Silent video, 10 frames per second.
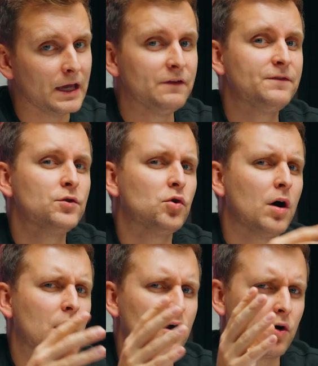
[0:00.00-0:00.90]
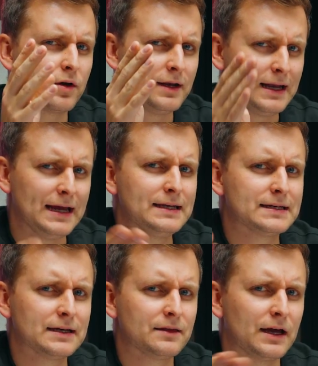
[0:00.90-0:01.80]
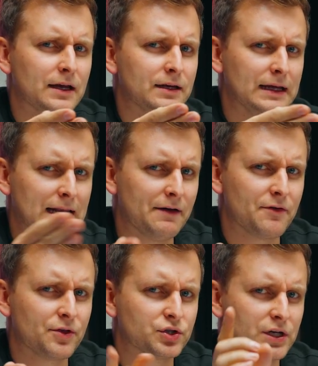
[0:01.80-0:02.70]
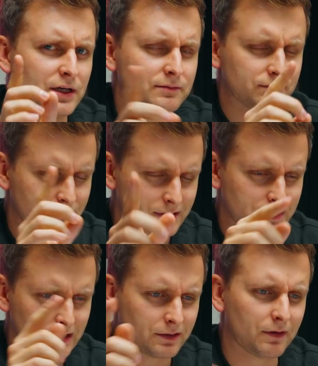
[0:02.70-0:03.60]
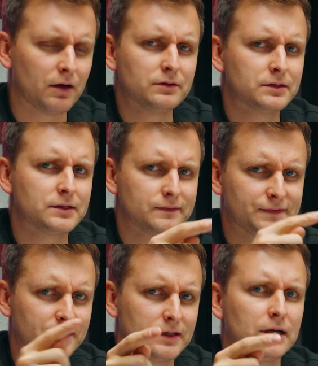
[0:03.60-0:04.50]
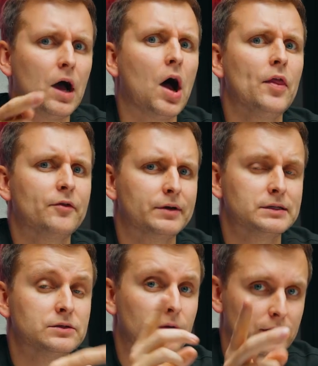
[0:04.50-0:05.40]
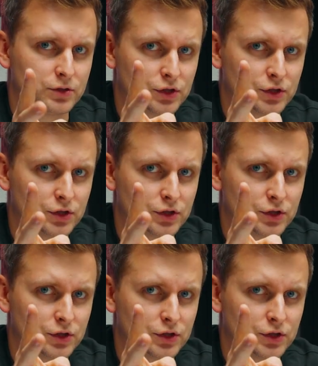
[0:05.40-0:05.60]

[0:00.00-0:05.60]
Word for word: If you are on a later than 11th gen, stick around for the other reasons why you